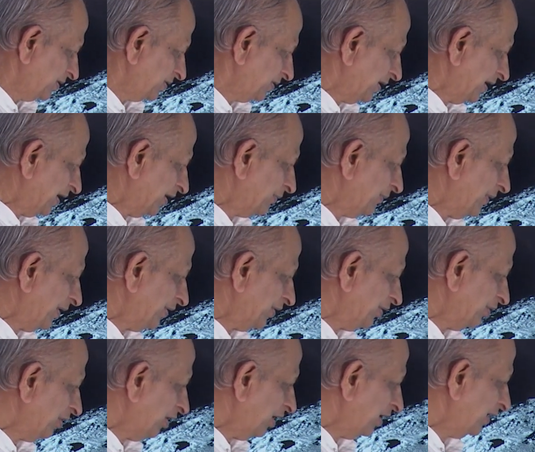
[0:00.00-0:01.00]
That is what
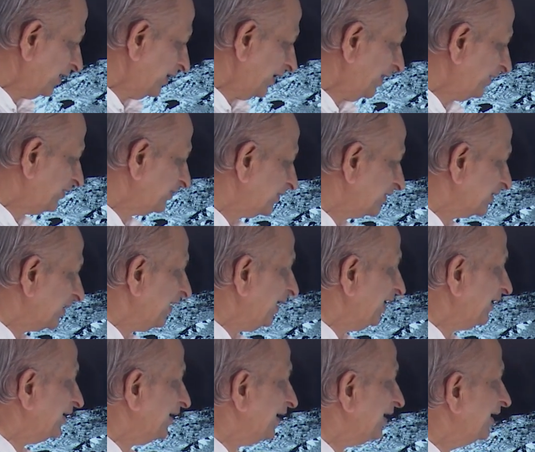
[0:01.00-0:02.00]
you call it as
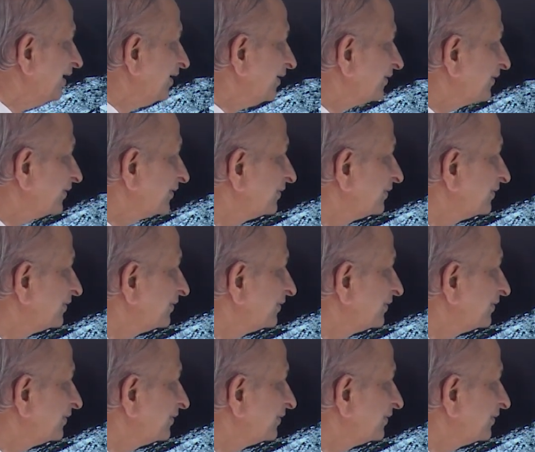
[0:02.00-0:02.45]
craters.